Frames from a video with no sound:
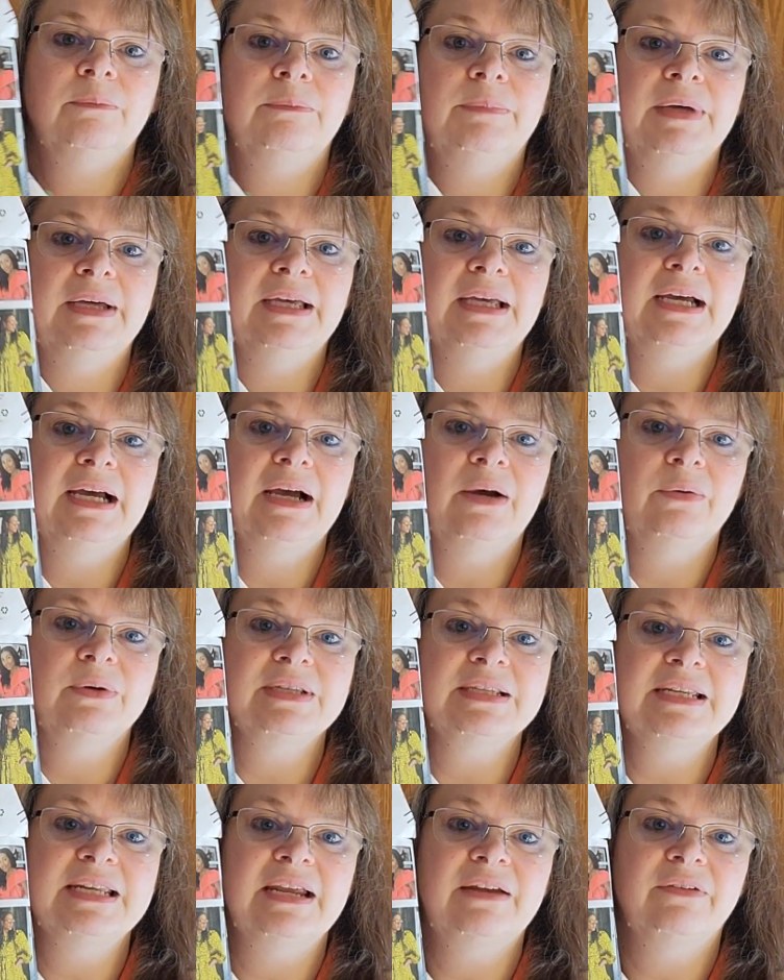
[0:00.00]
but I
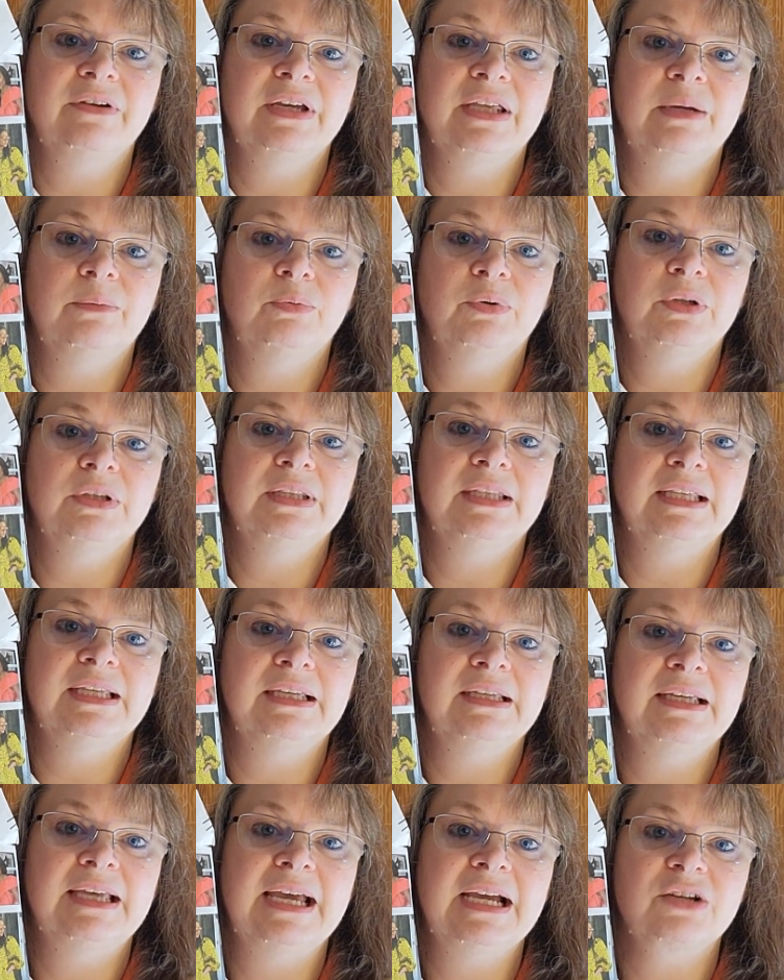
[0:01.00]
was never going to put
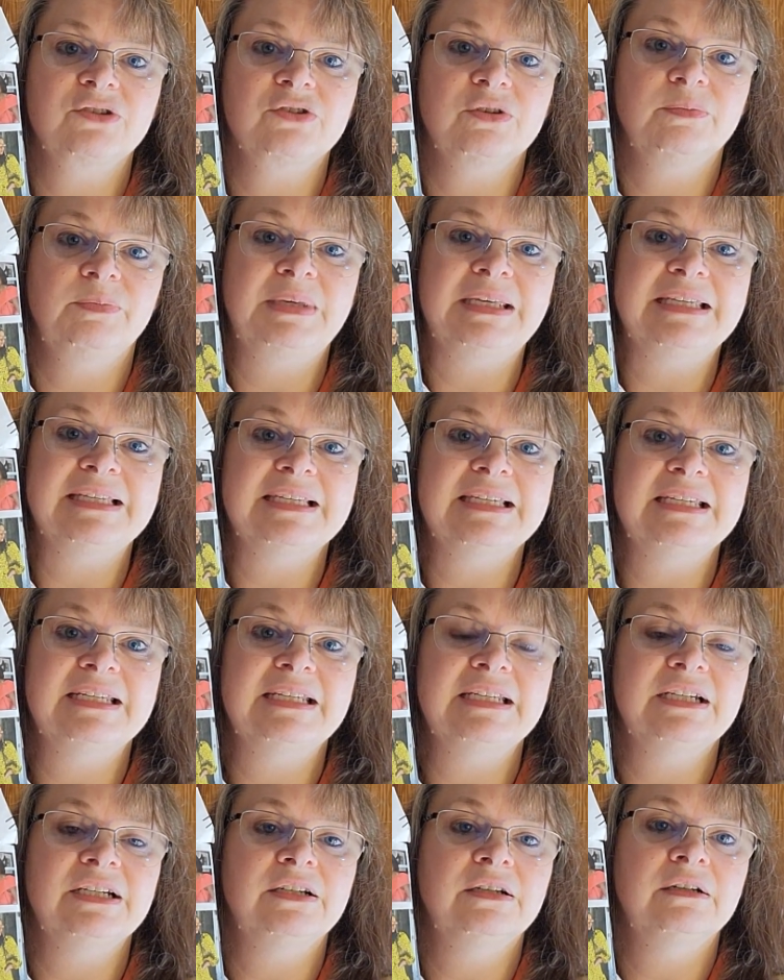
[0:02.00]
the extra piece in
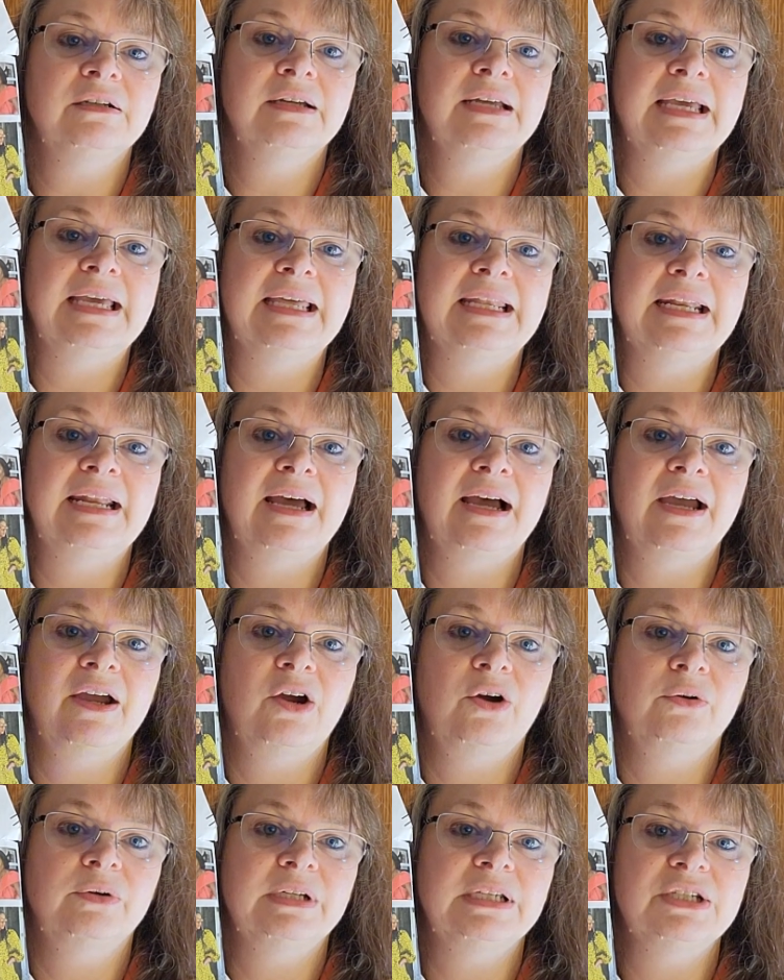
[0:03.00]
here, and I
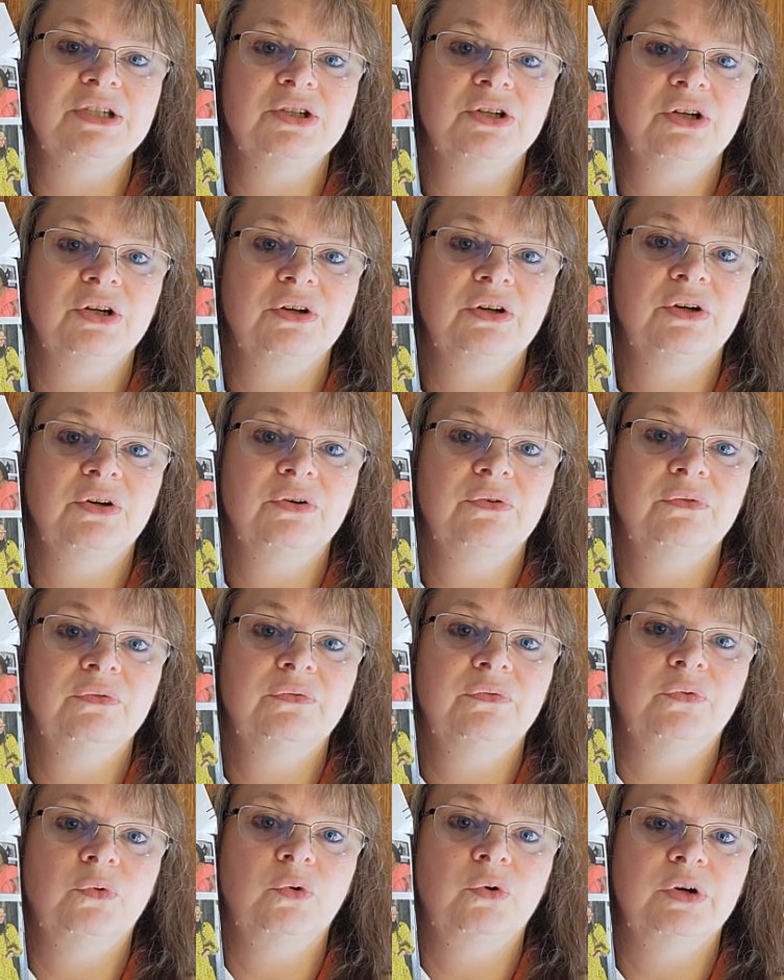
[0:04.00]
already took
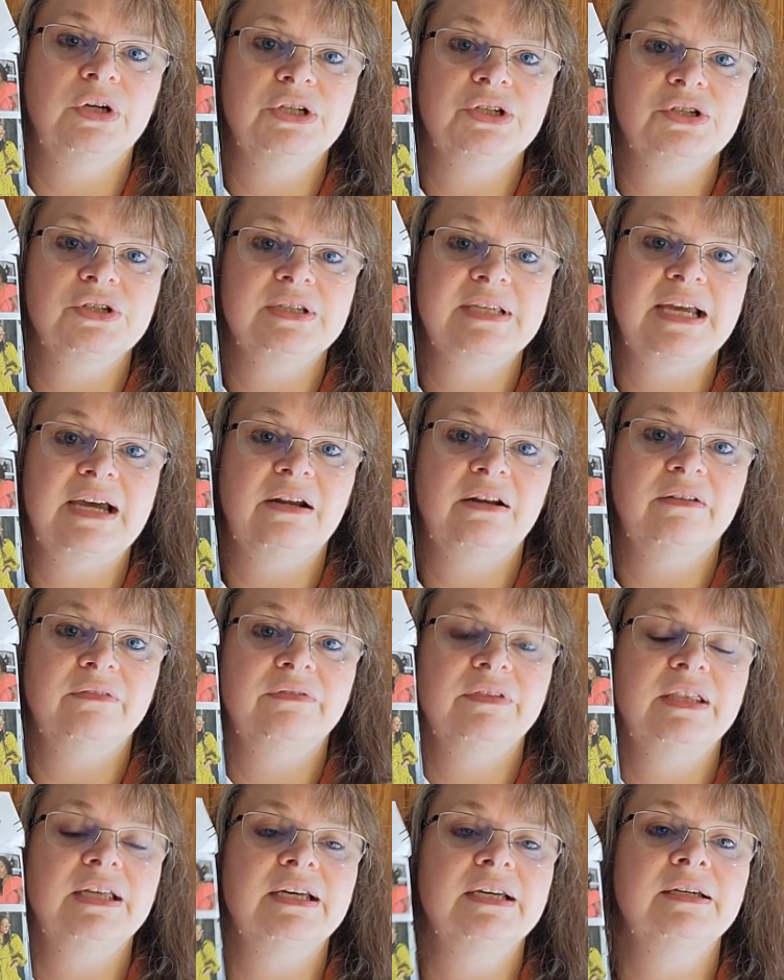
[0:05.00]
4 inches out of
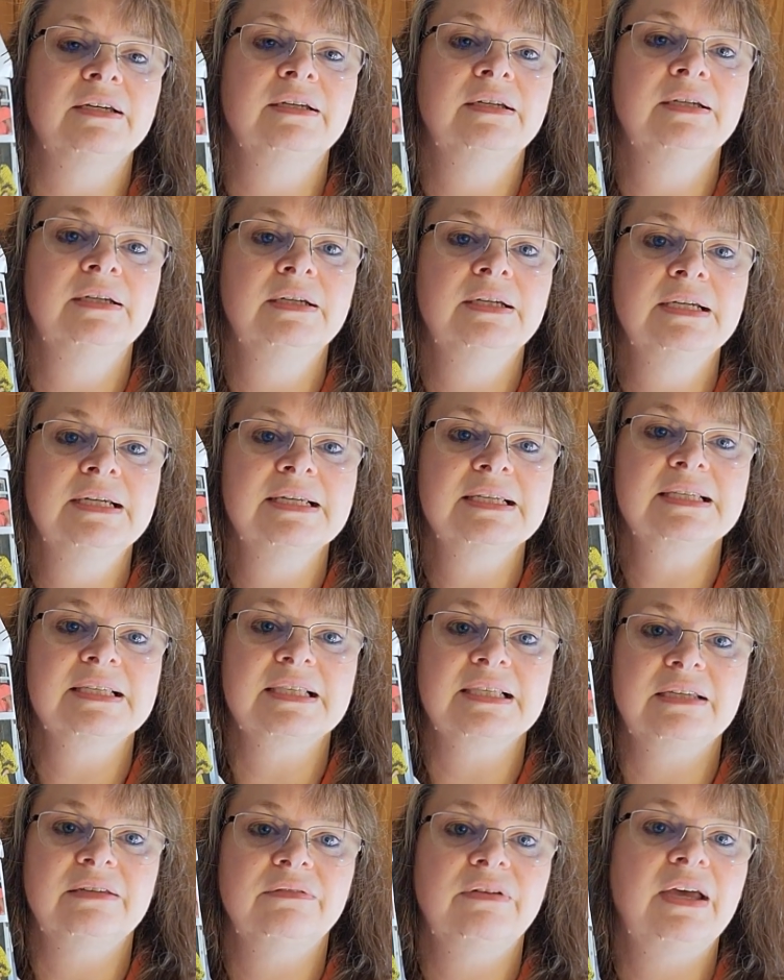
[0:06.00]
the
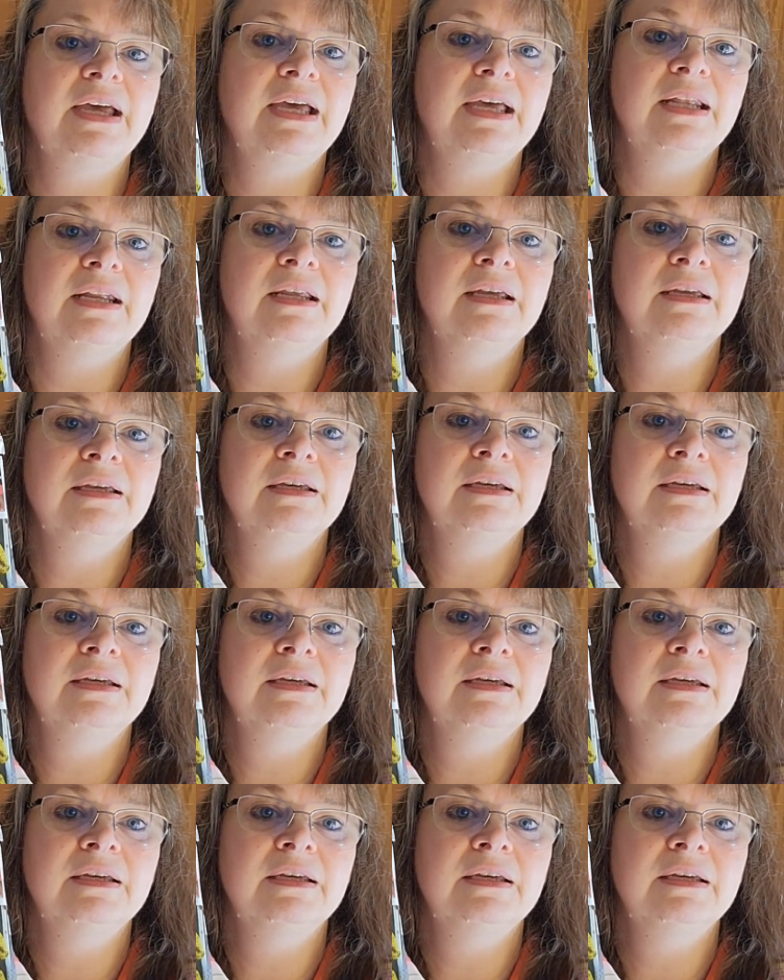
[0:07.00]
sleeve head